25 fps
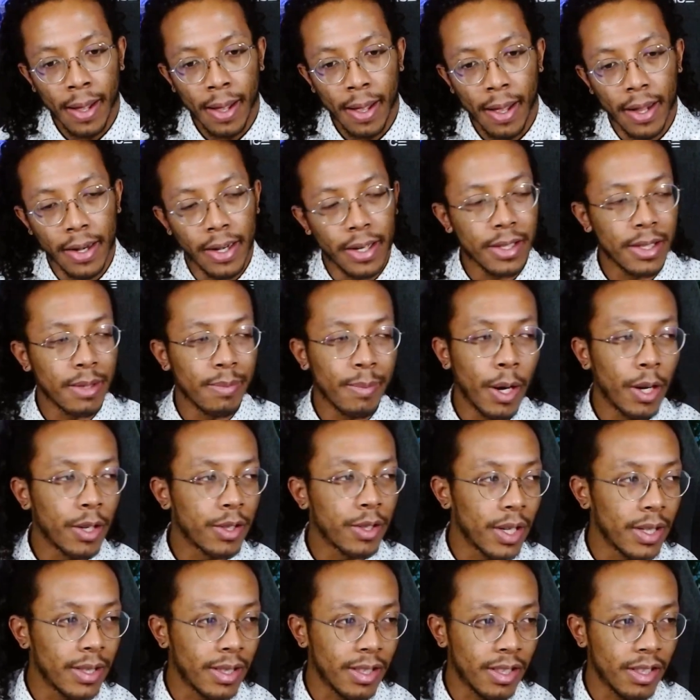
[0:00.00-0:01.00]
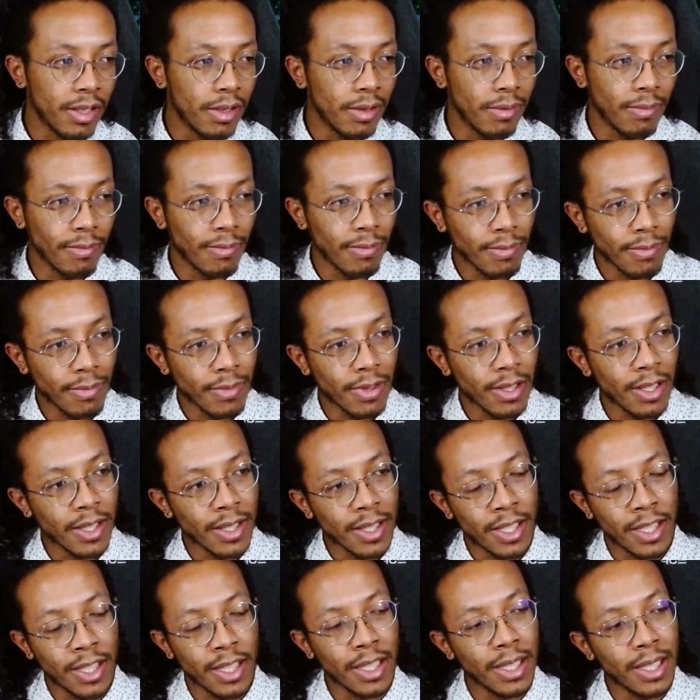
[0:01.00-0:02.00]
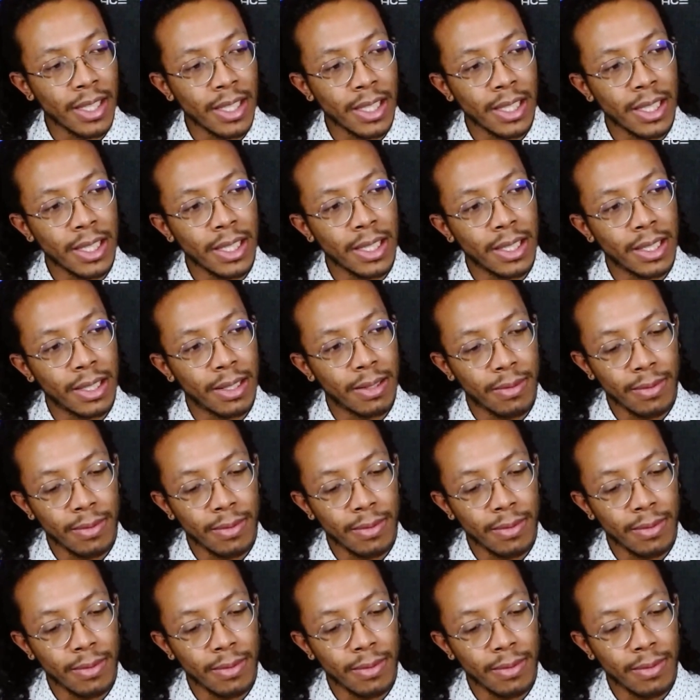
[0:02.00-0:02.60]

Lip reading: And as much as she...